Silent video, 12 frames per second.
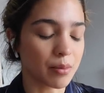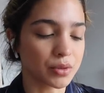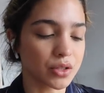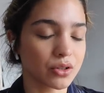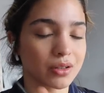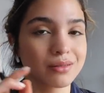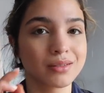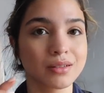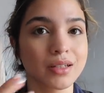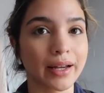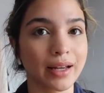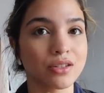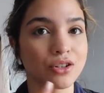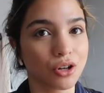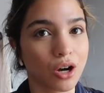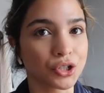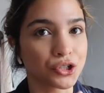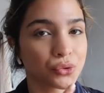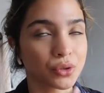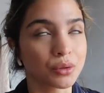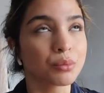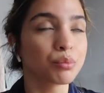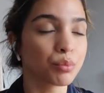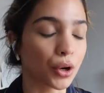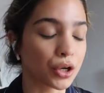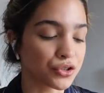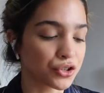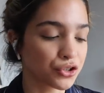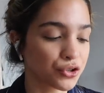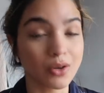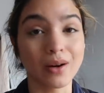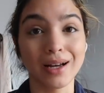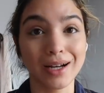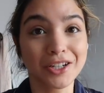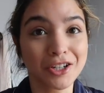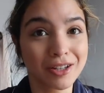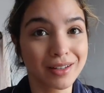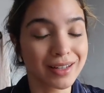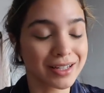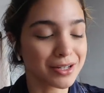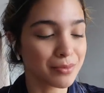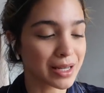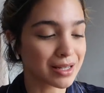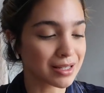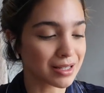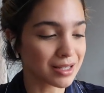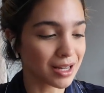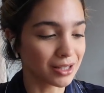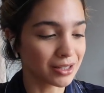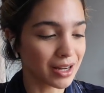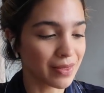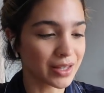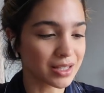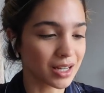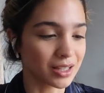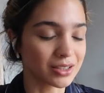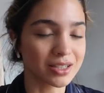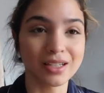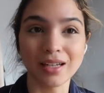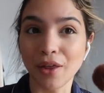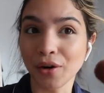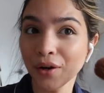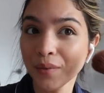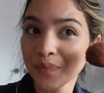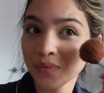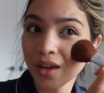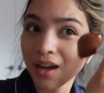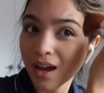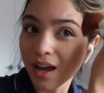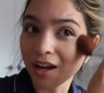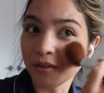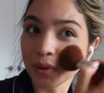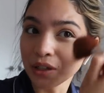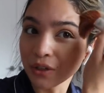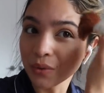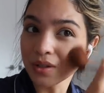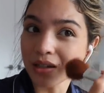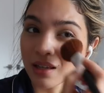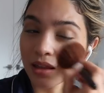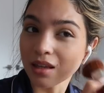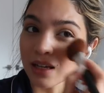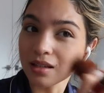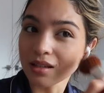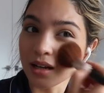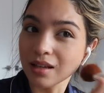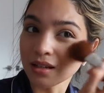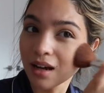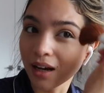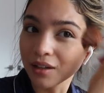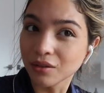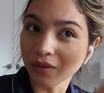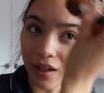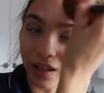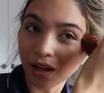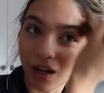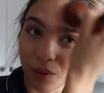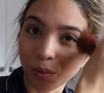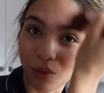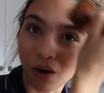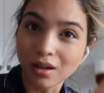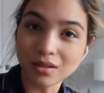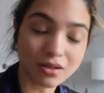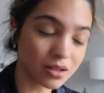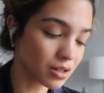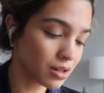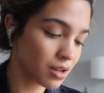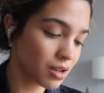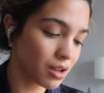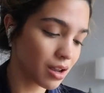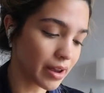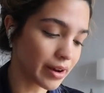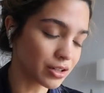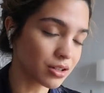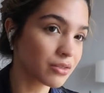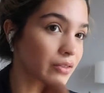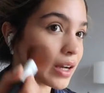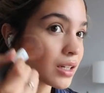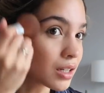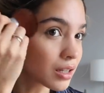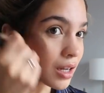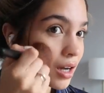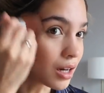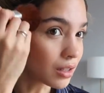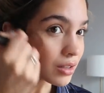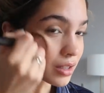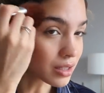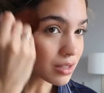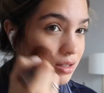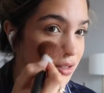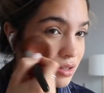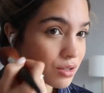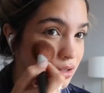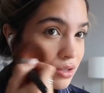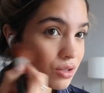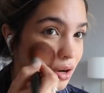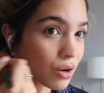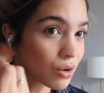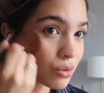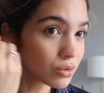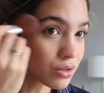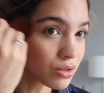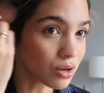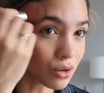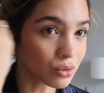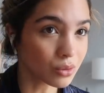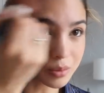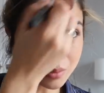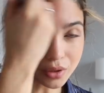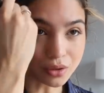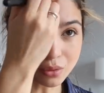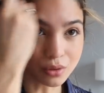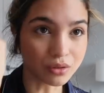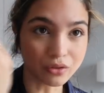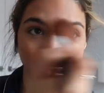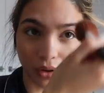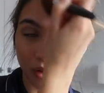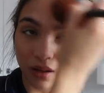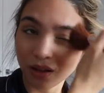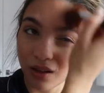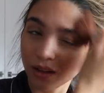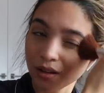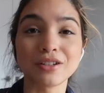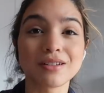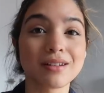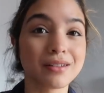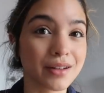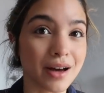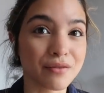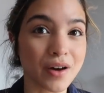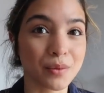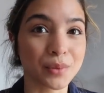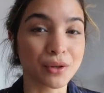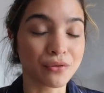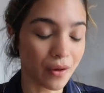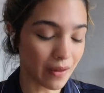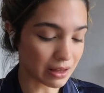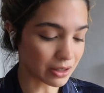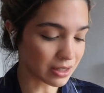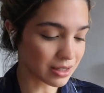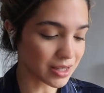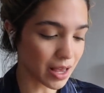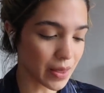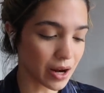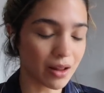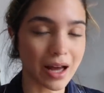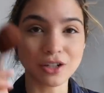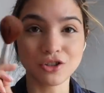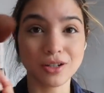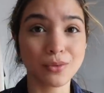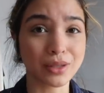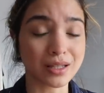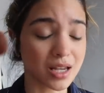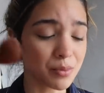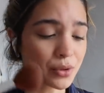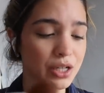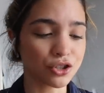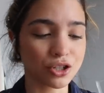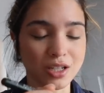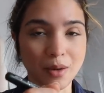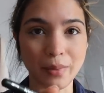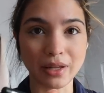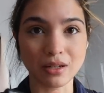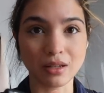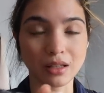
these are, I guess, your contour bronzer. So I actually like to mix this color and this color together. And I've been using this as kind of like a bronzer, and I just find that the color is so, so beautiful. I just love how beautiful that looks. And then I'll actually, with the same brush, dip into